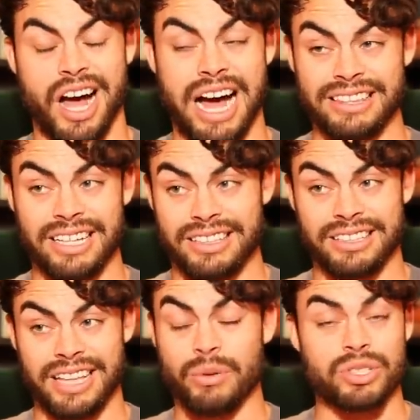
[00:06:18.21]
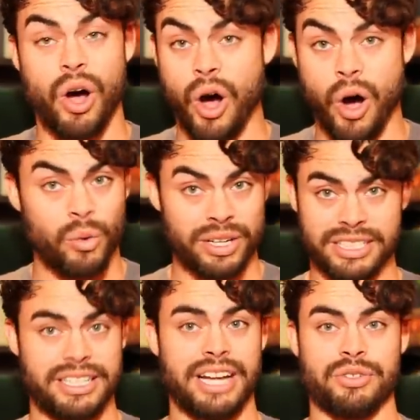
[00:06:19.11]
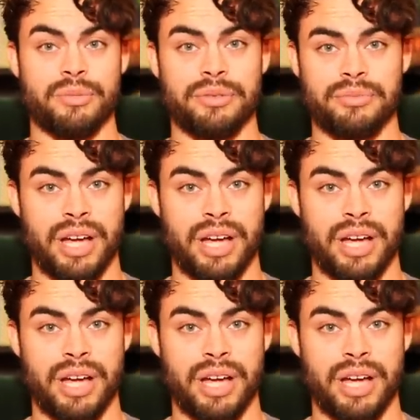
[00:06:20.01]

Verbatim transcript: I thought that that was always a detriment.